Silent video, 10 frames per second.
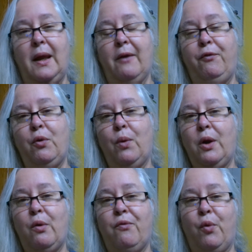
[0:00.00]
If you
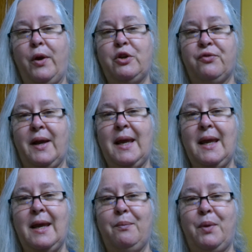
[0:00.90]
want to avoid
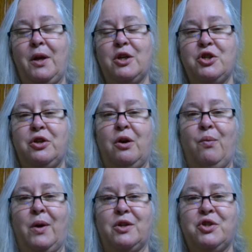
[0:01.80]
drinking it because you don't
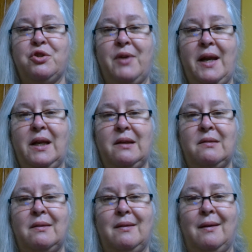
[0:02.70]
want to strain
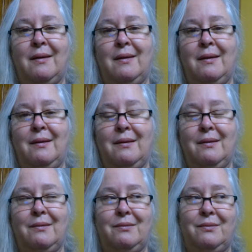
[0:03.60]
it
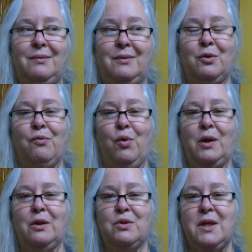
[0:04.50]
to
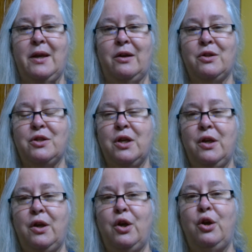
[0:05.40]
avoid those hairs,
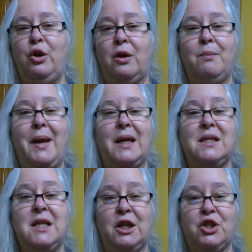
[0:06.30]
you can make a
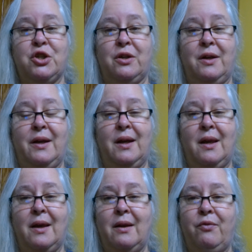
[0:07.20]
tincture. And
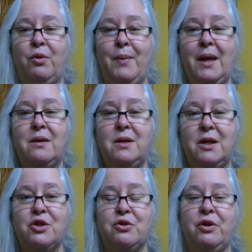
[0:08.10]
again, if you make a
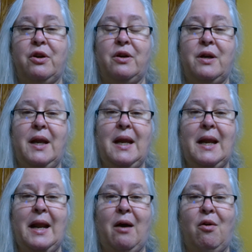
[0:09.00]
tincture, you're going to need
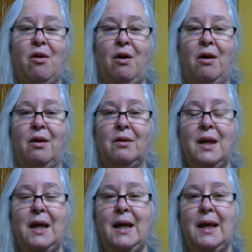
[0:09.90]
an alcohol
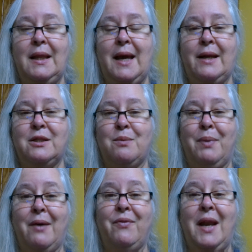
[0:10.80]
that is
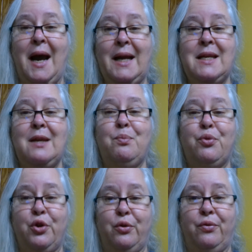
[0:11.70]
above 90
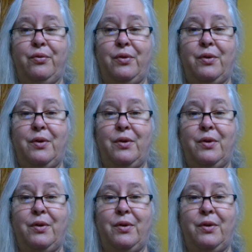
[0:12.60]
proof.